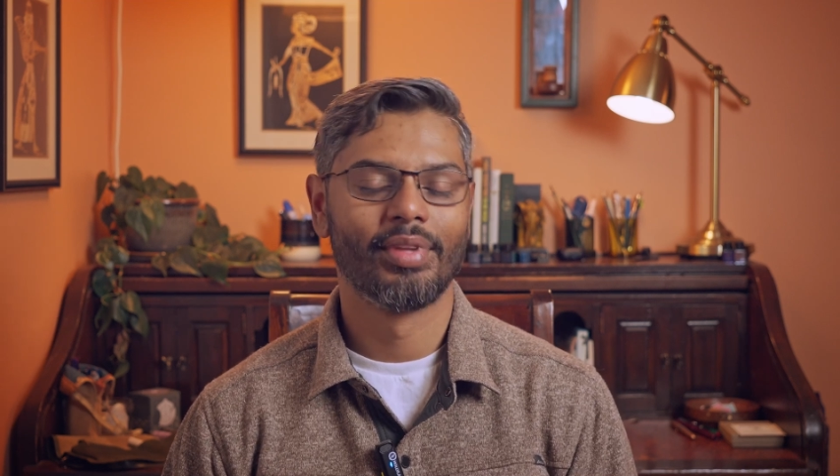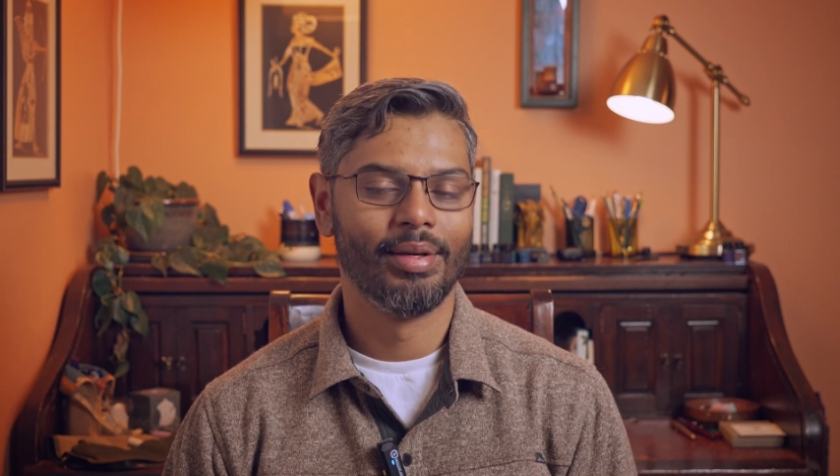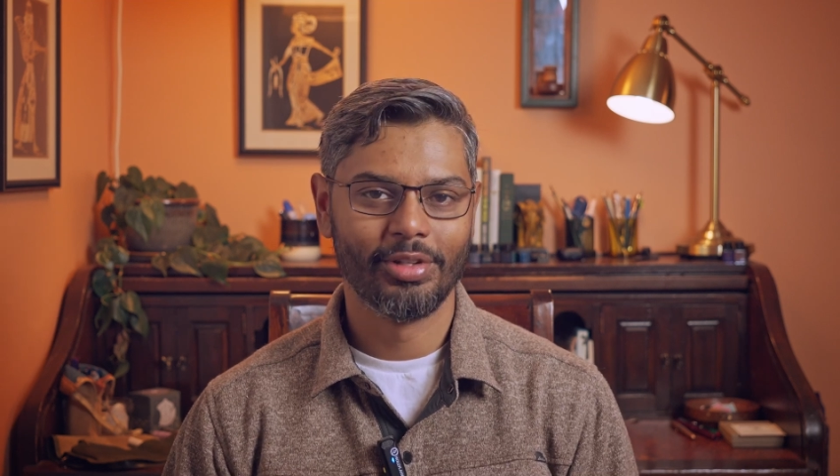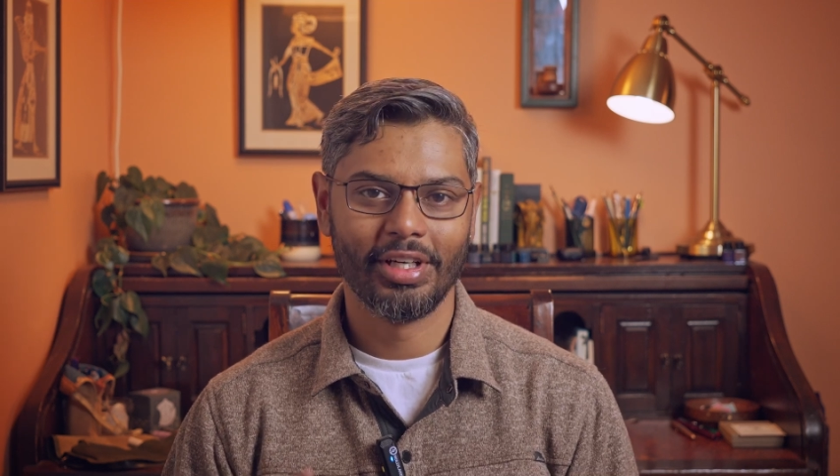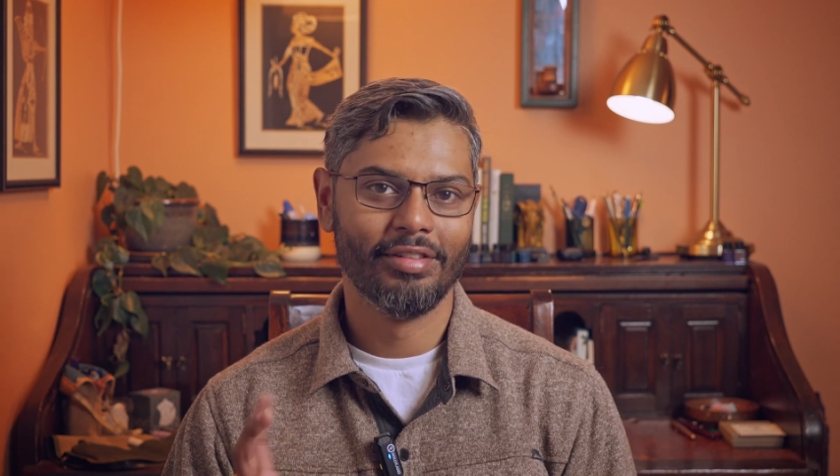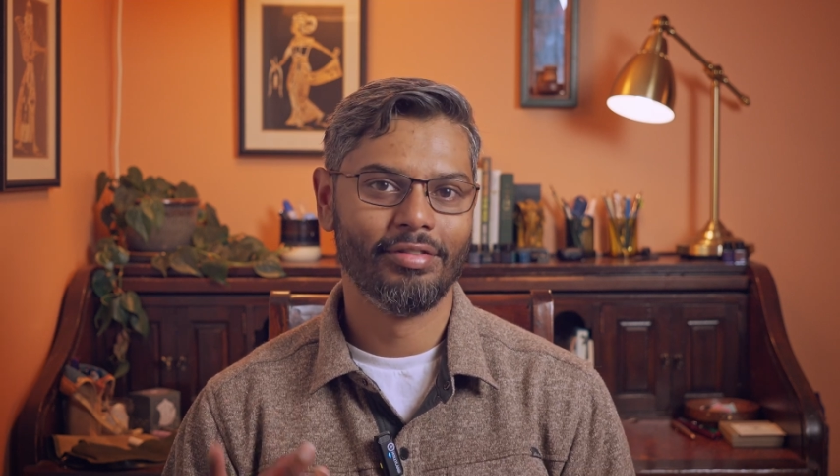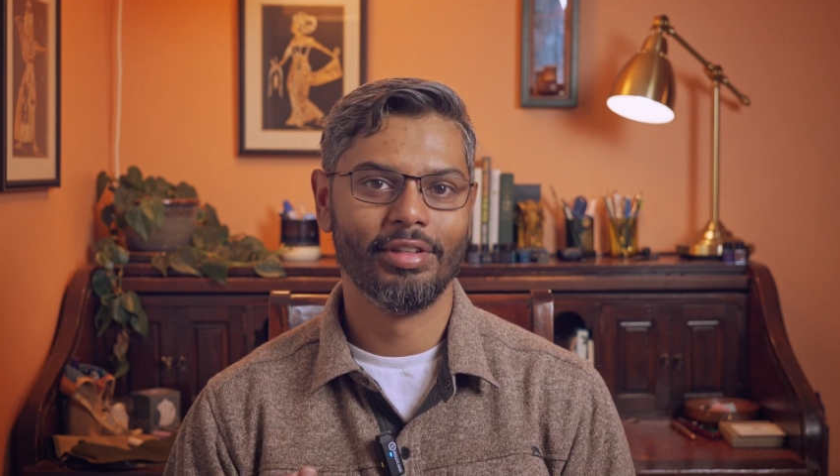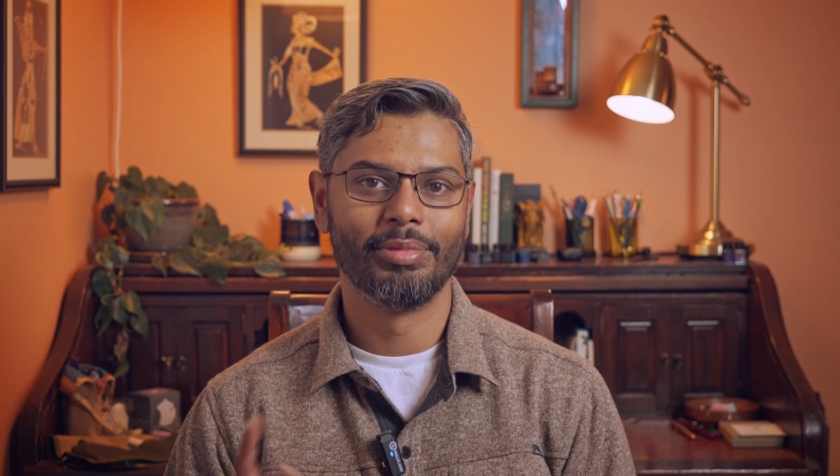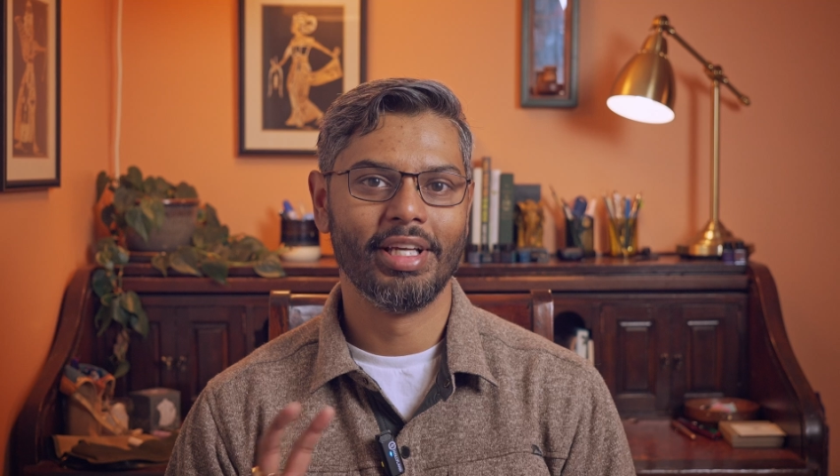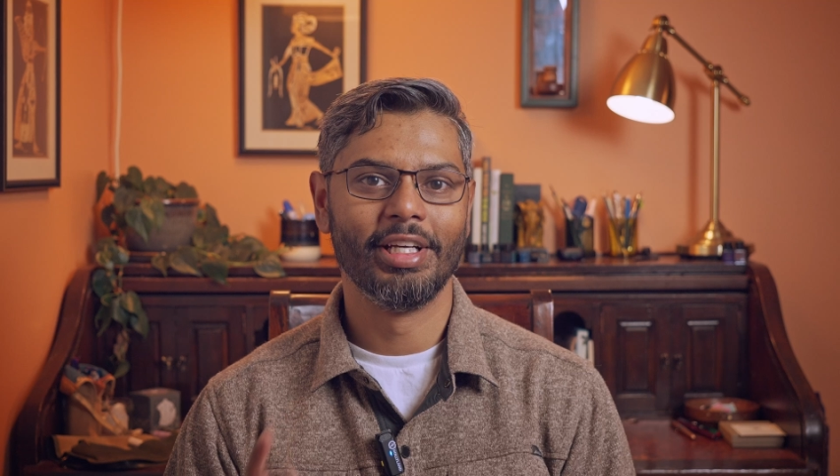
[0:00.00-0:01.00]
I'm trying to
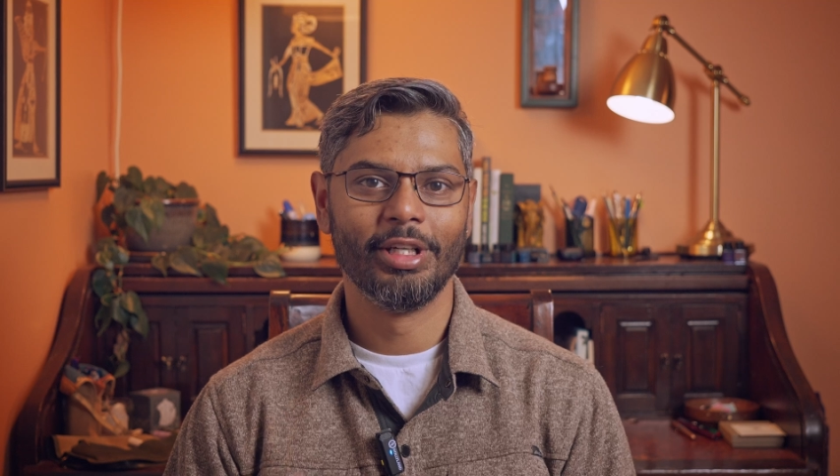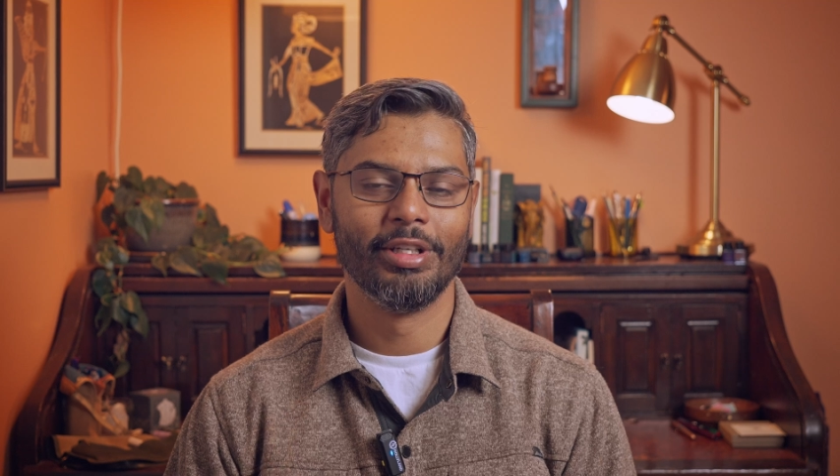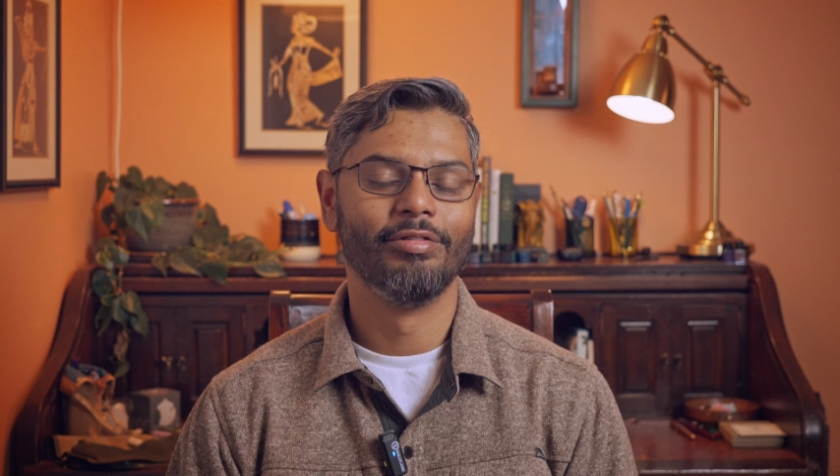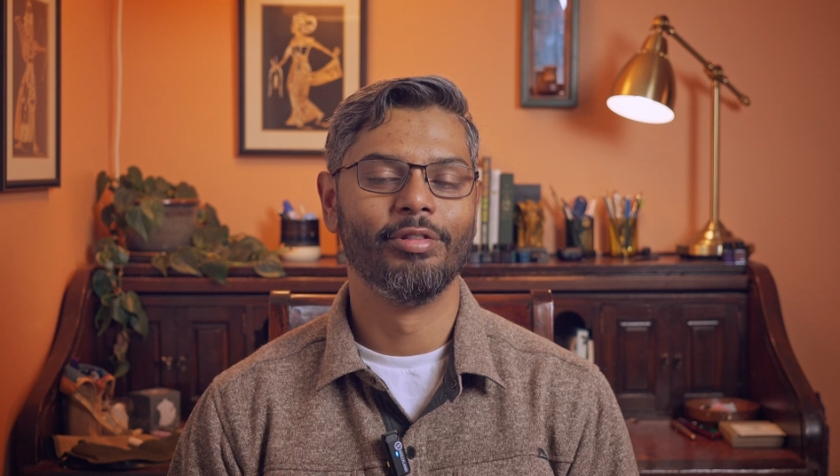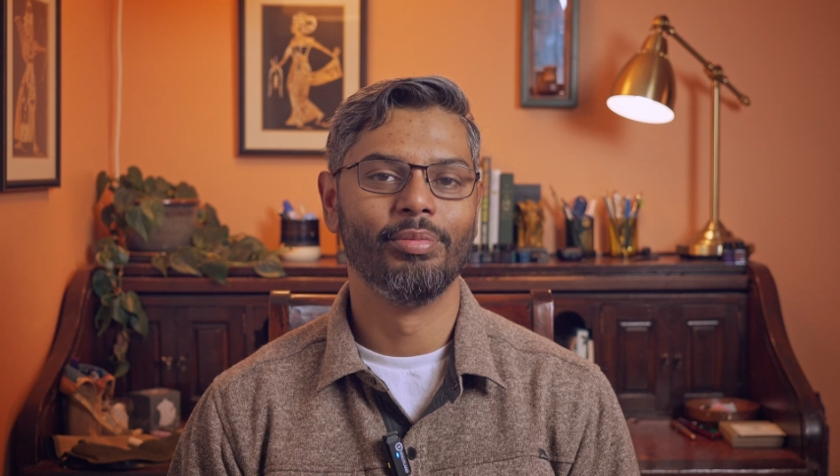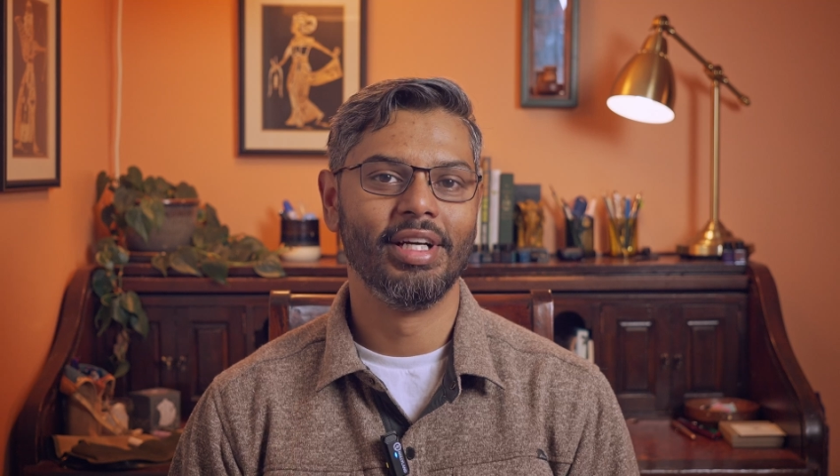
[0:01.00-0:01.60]
flip that narrative for